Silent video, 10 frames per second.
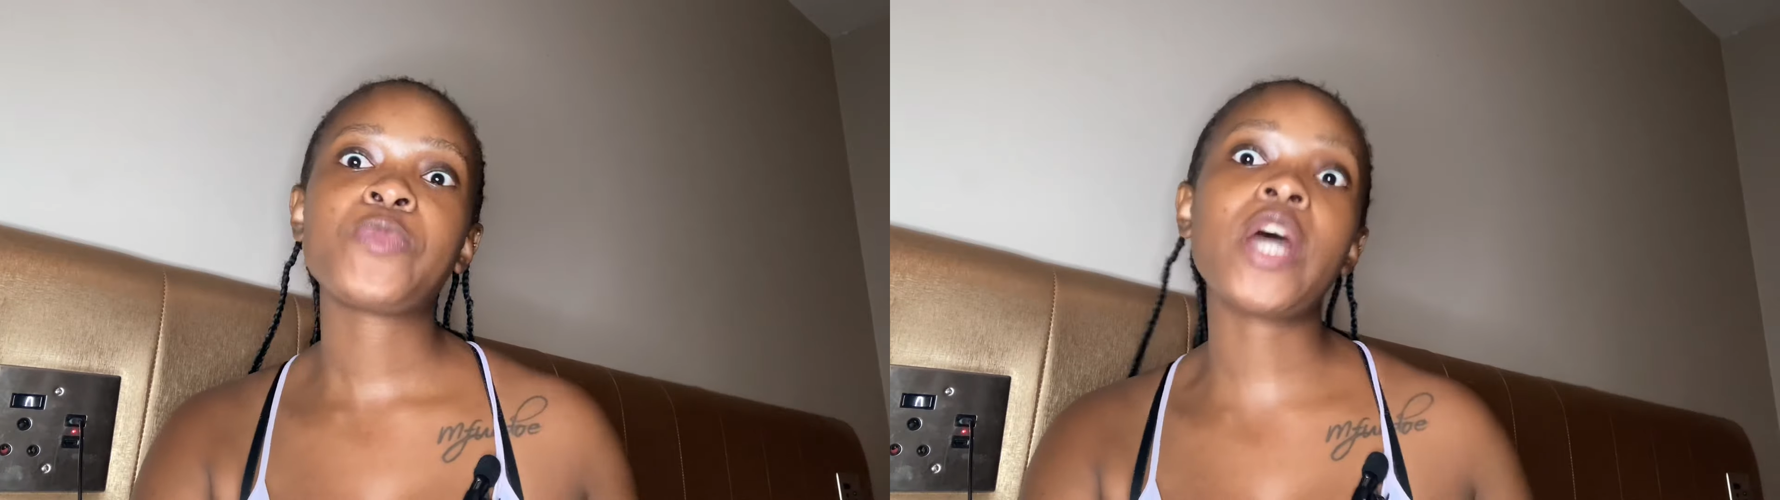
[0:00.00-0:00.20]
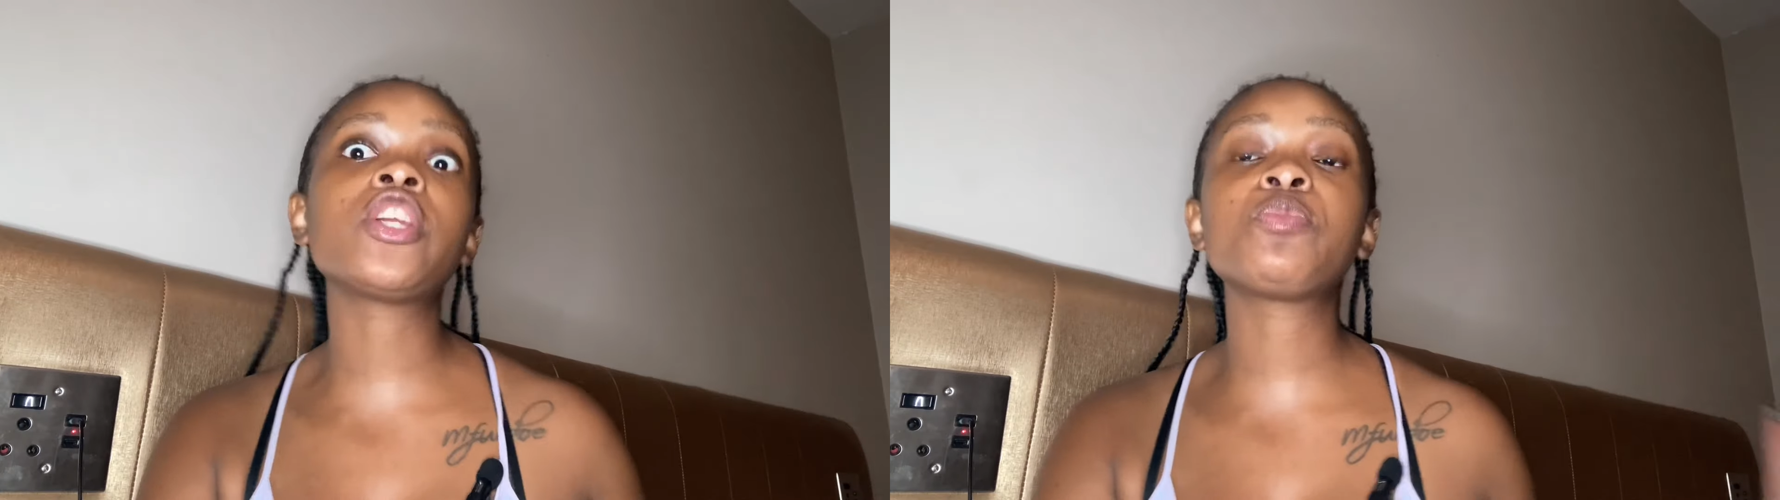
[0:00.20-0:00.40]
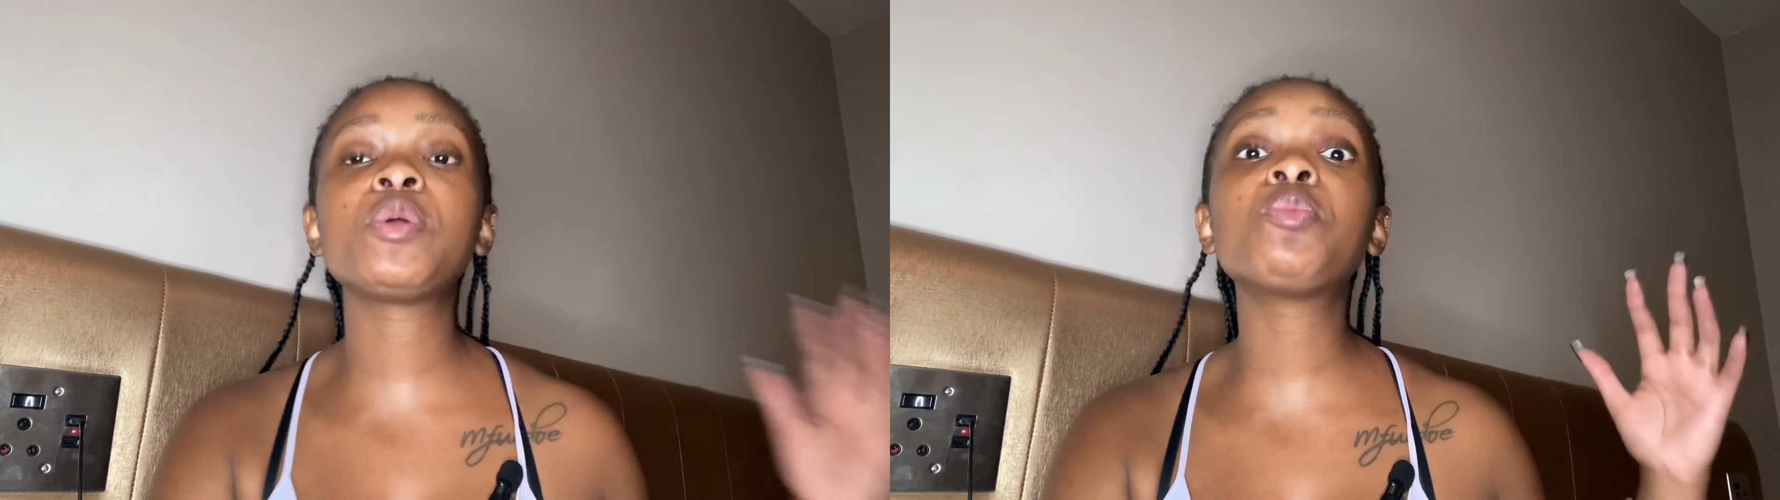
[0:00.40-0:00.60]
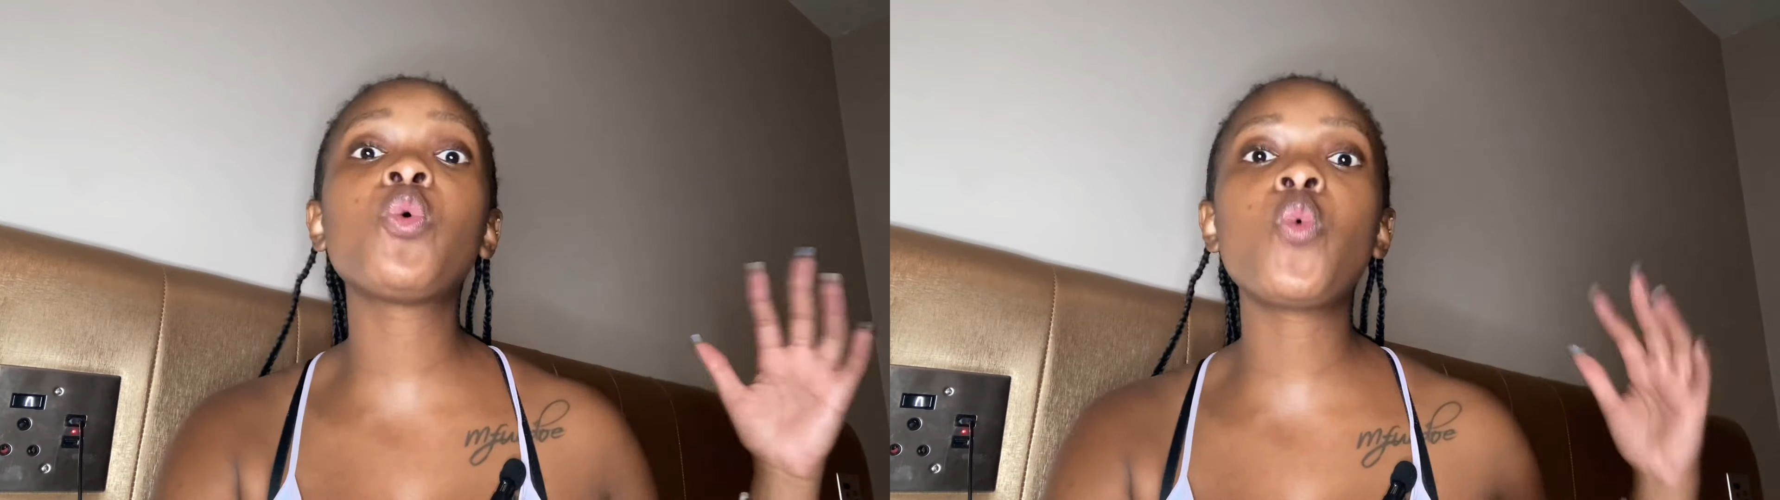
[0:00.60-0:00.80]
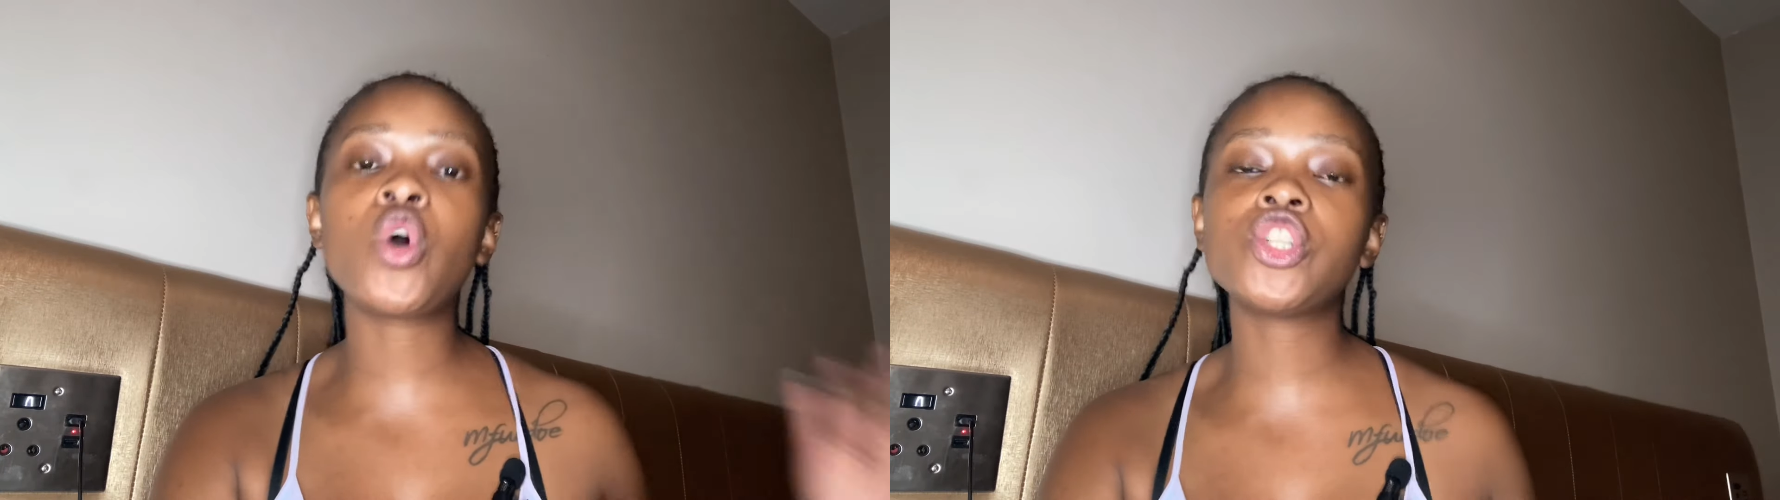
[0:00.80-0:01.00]
100 people
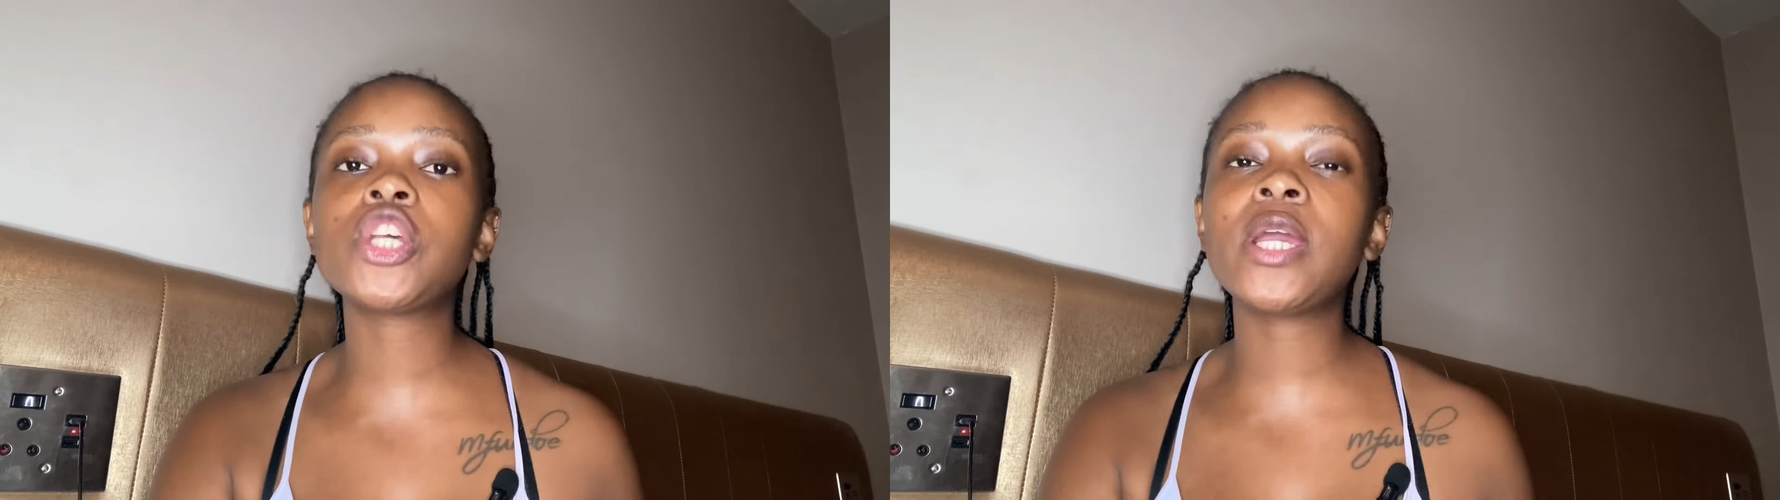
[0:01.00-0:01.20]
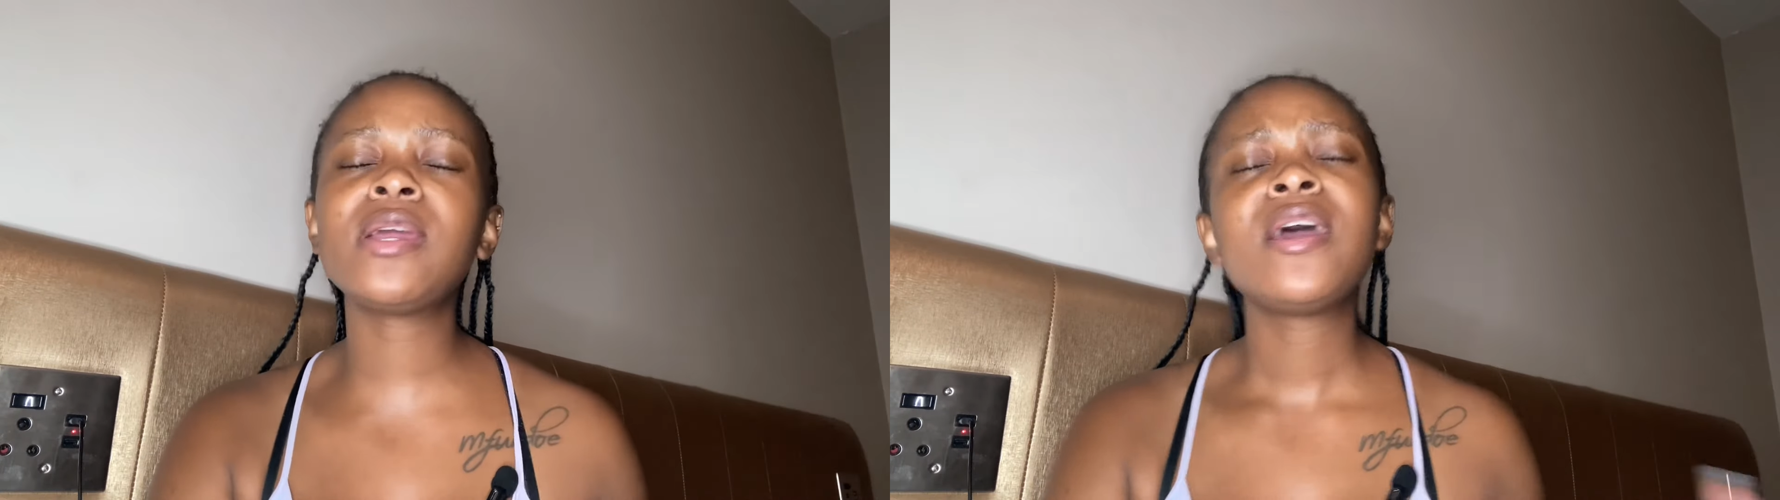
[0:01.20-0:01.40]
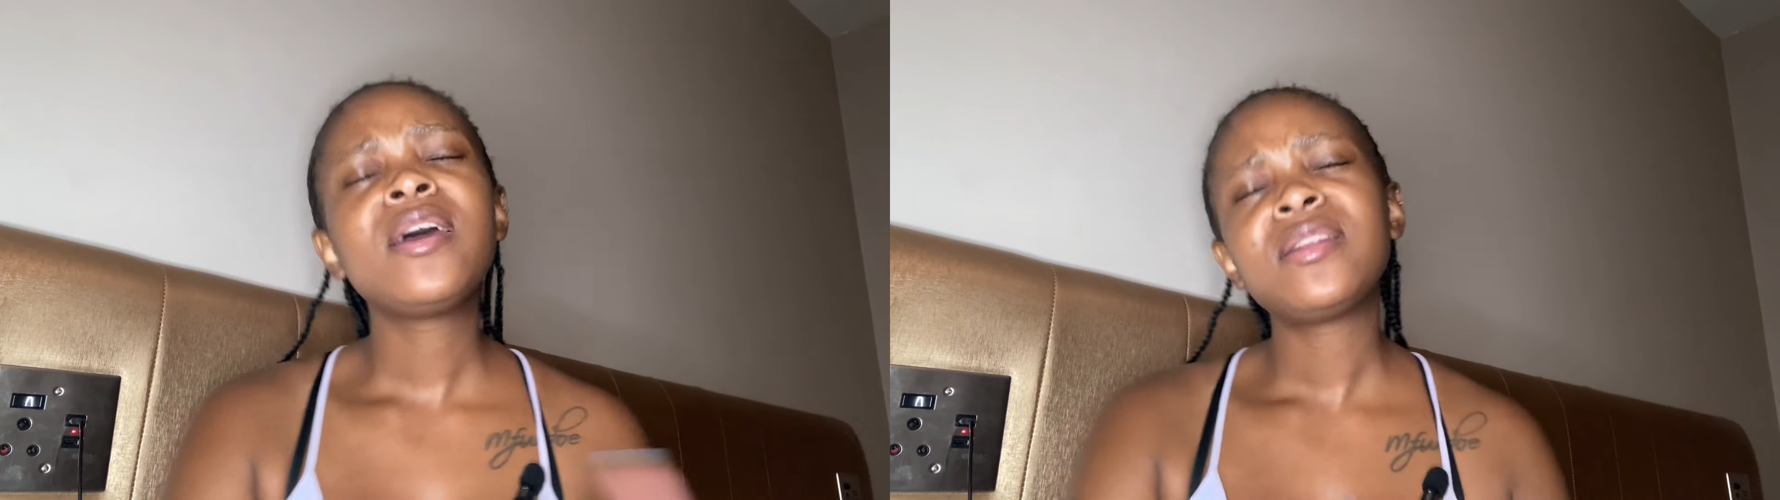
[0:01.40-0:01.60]
watching